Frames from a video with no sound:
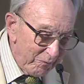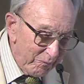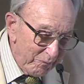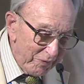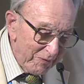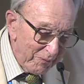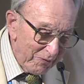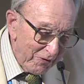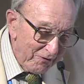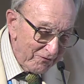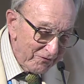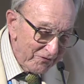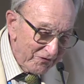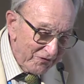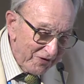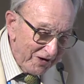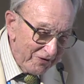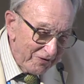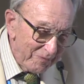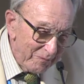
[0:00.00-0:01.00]
People often
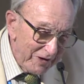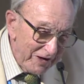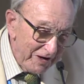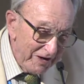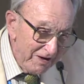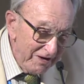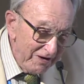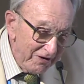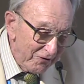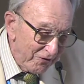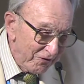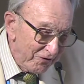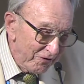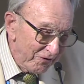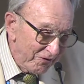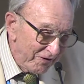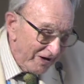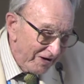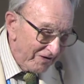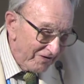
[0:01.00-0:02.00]
say to me, could
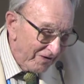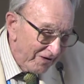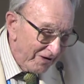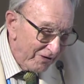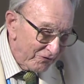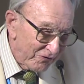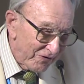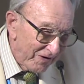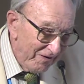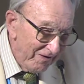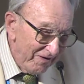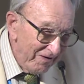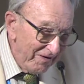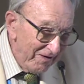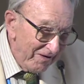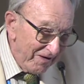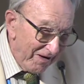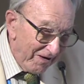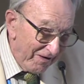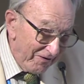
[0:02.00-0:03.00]
you get closer?
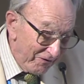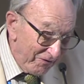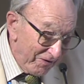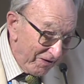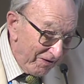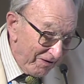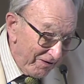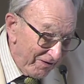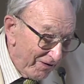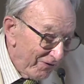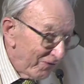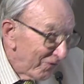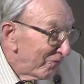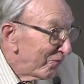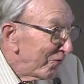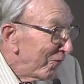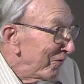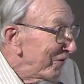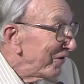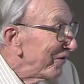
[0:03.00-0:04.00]
And I look
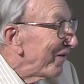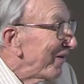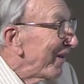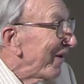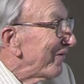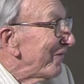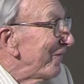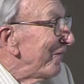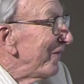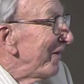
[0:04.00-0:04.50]
forward to that.